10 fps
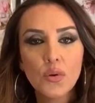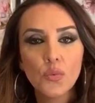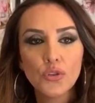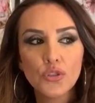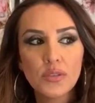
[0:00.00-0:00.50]

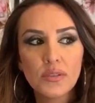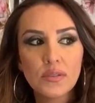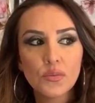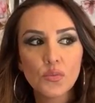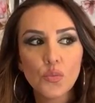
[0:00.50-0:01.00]
which
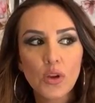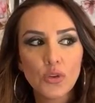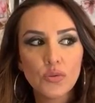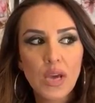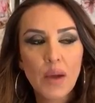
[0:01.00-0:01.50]
is when you
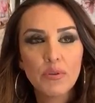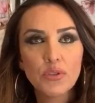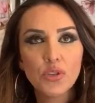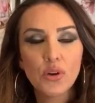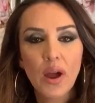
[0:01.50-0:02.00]
tap
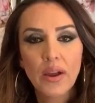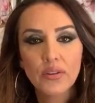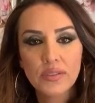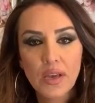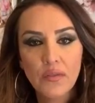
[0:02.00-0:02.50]
into your higher
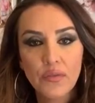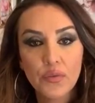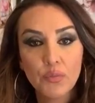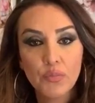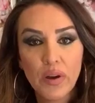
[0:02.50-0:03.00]
self
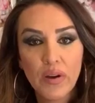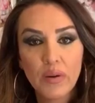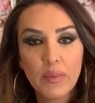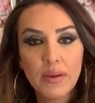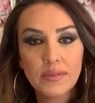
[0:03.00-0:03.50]
through prayer and
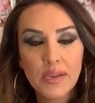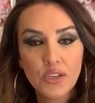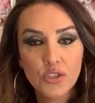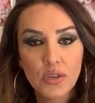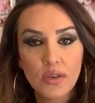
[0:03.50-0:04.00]

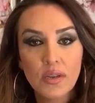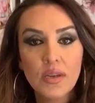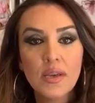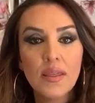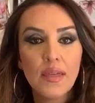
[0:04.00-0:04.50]
meditation,
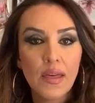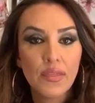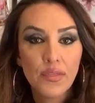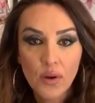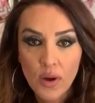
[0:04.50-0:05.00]
that
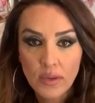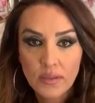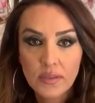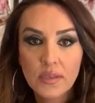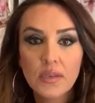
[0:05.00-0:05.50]
thought,